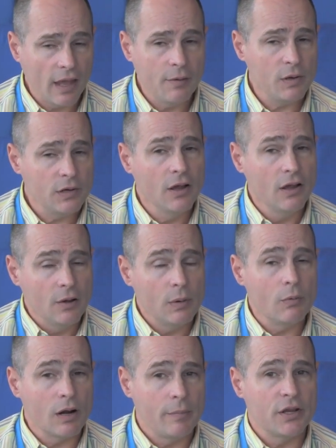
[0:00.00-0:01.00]
And we
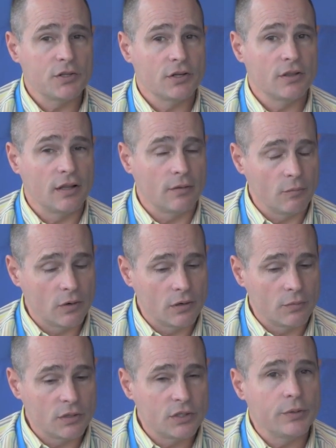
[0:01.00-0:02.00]
want to make sure that
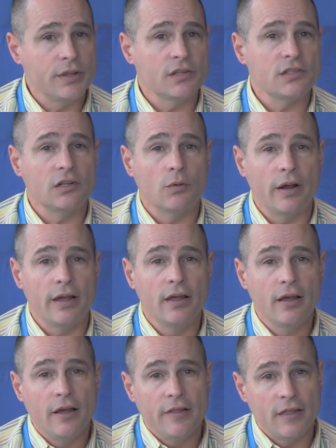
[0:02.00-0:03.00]
we're doing this in a way
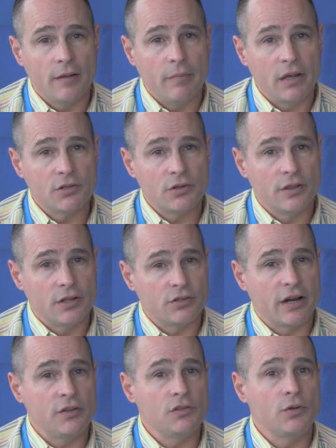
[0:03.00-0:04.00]
that makes sure that
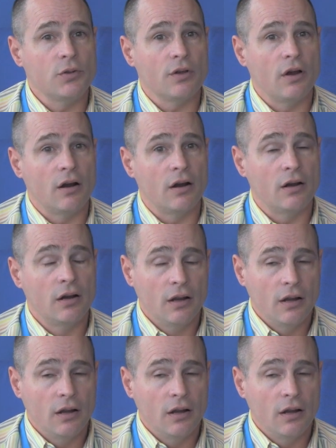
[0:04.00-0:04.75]
trans youth are